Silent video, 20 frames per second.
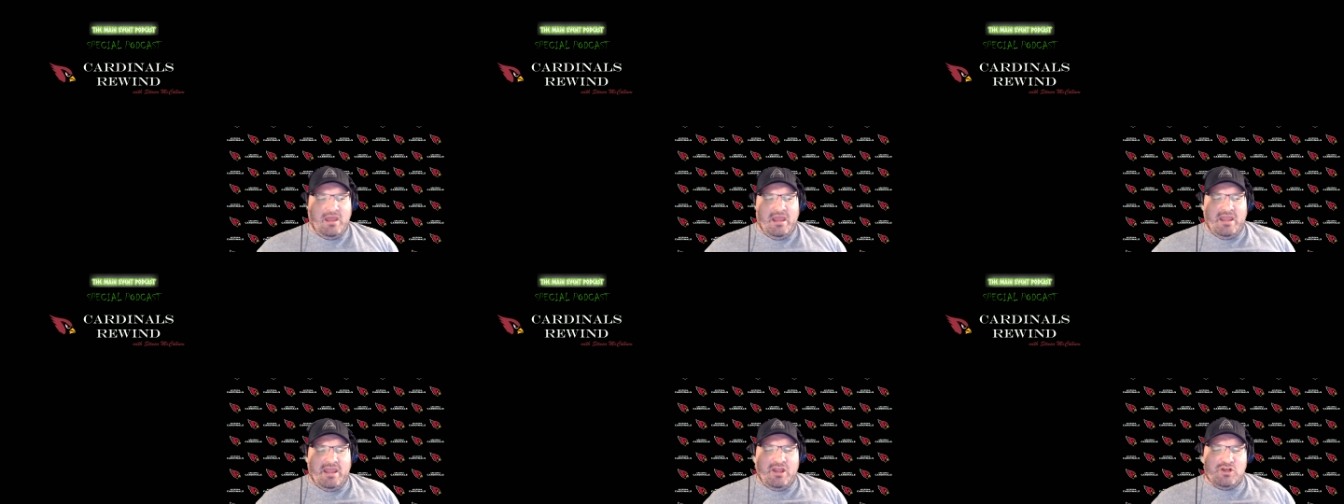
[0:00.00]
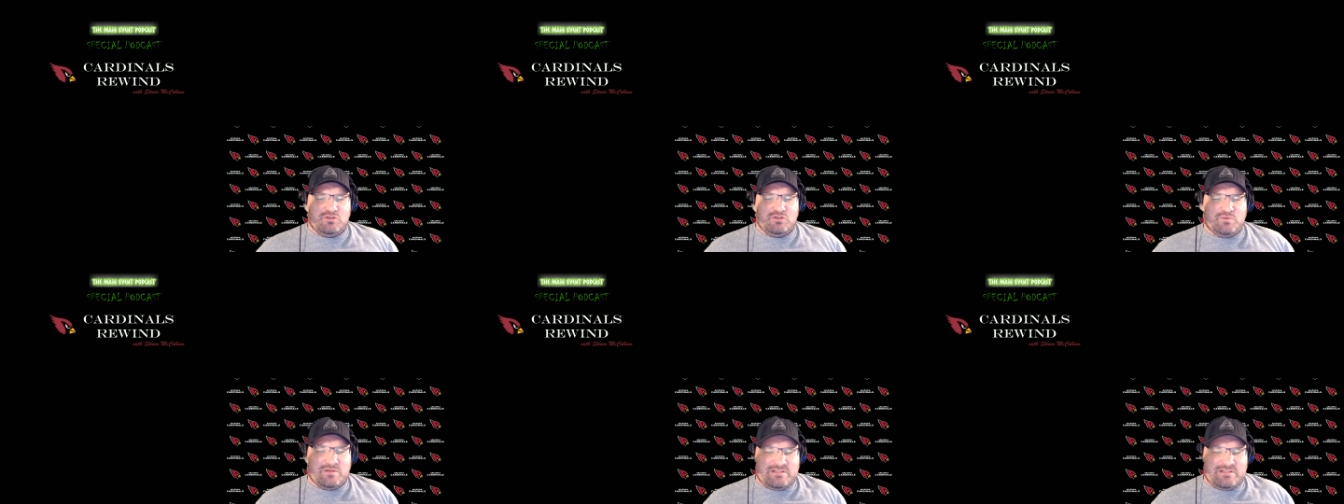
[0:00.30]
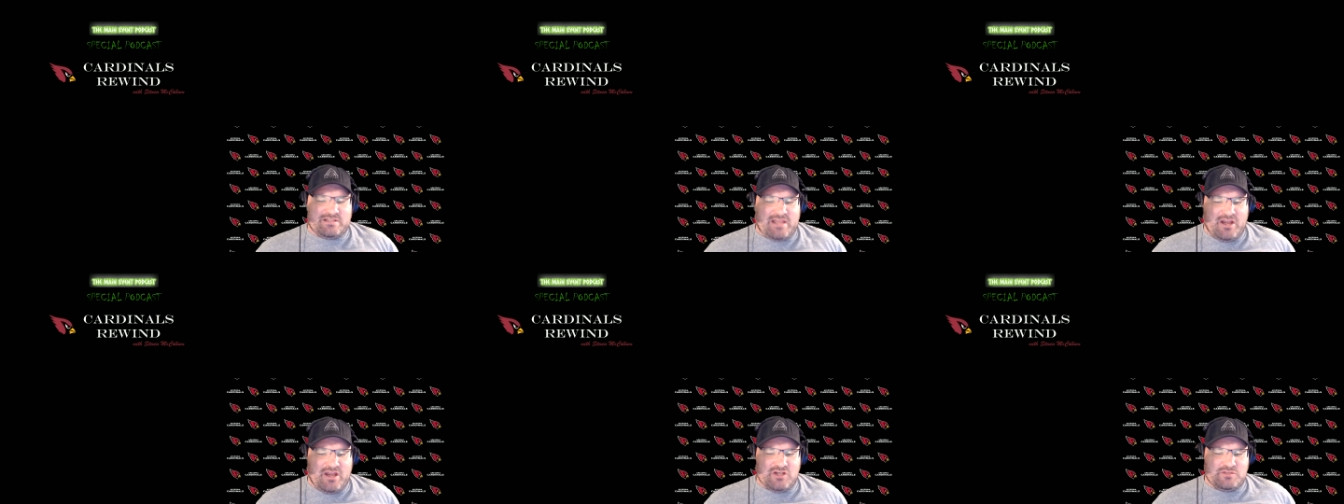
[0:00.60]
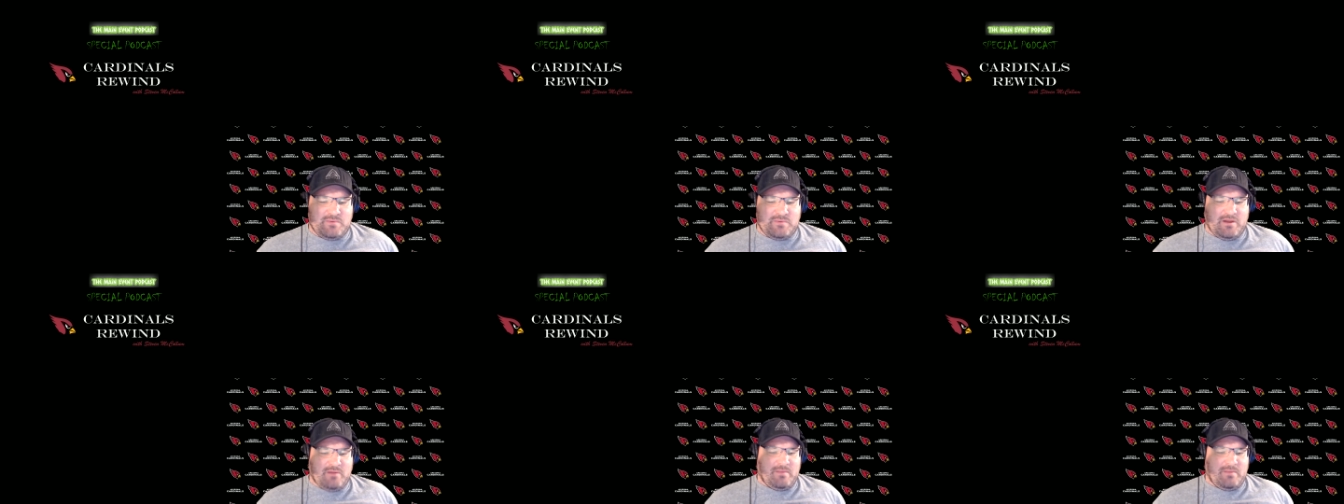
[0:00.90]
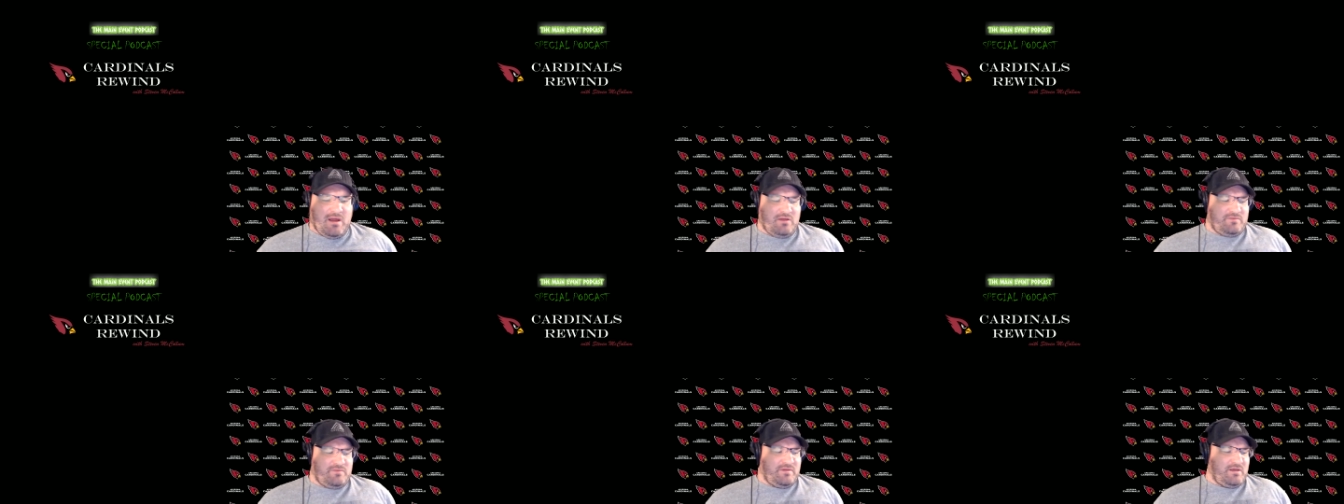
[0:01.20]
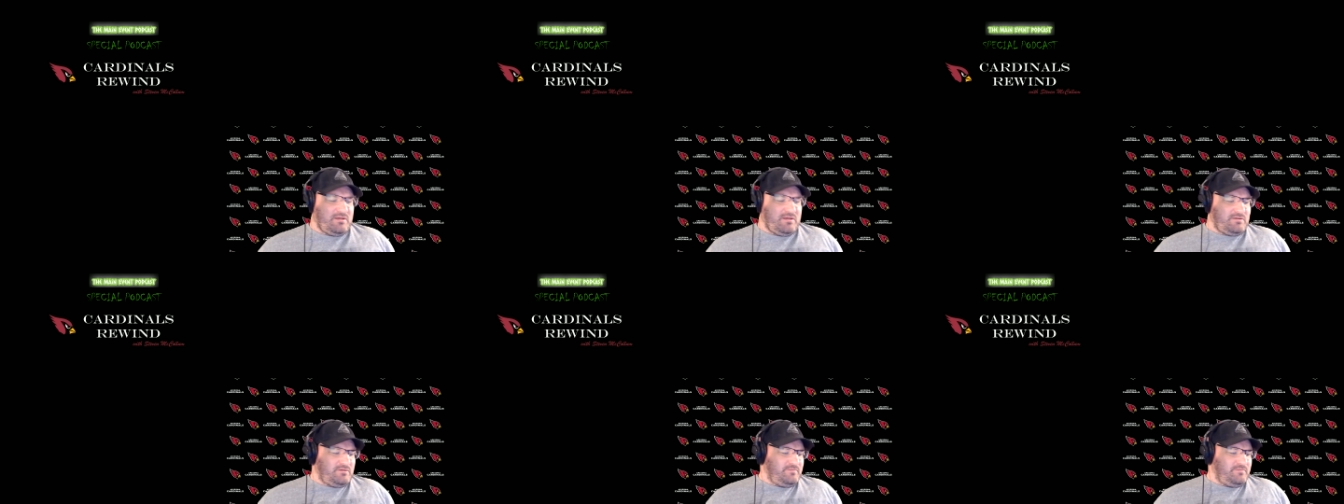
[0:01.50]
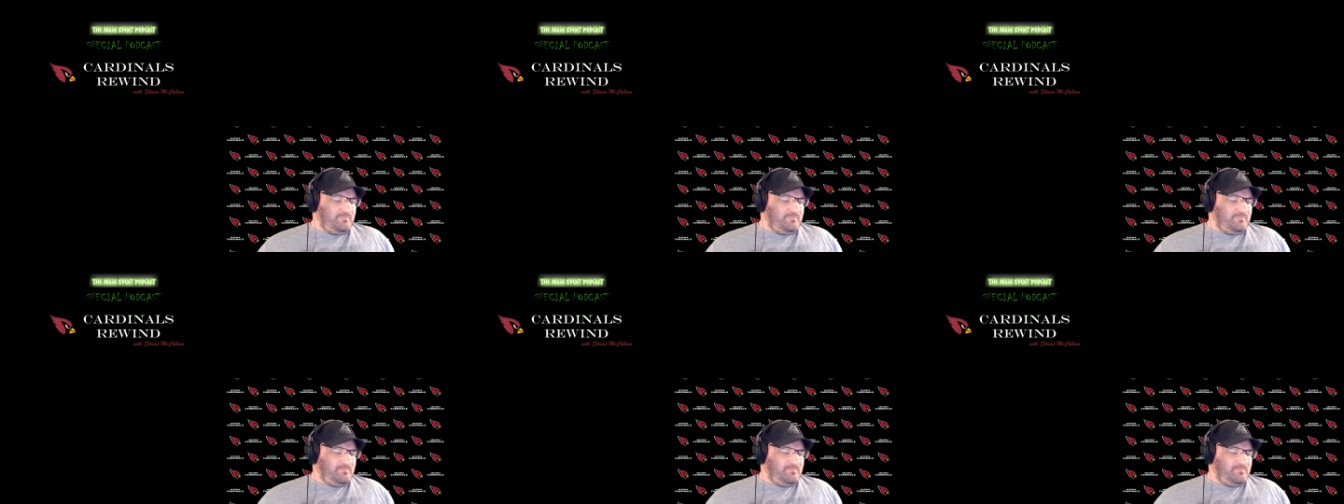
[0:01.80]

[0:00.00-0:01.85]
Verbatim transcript: Here's what scares me about this.